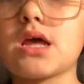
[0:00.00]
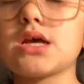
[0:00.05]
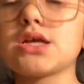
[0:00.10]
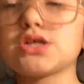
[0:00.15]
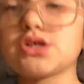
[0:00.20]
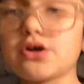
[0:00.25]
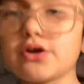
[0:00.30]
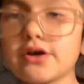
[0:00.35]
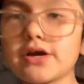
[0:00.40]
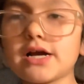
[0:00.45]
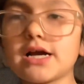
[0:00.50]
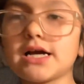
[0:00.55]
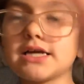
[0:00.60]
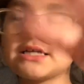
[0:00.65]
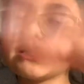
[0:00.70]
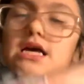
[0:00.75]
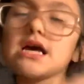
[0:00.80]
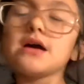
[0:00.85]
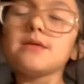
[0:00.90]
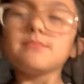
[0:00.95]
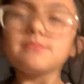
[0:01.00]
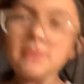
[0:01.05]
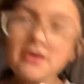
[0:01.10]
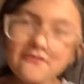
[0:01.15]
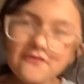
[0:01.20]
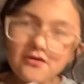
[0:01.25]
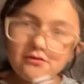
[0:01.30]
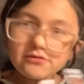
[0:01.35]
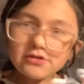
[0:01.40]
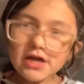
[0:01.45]
Sorry guys, my
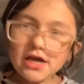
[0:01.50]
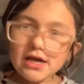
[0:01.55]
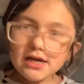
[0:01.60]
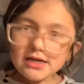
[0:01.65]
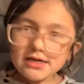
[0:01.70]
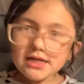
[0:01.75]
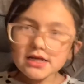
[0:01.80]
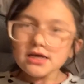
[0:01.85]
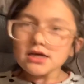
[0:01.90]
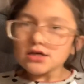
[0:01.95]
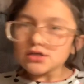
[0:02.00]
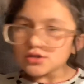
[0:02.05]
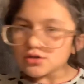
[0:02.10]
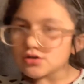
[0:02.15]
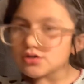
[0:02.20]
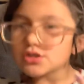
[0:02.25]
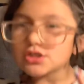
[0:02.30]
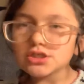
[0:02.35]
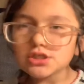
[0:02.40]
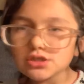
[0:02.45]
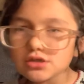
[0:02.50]
phone died, so it's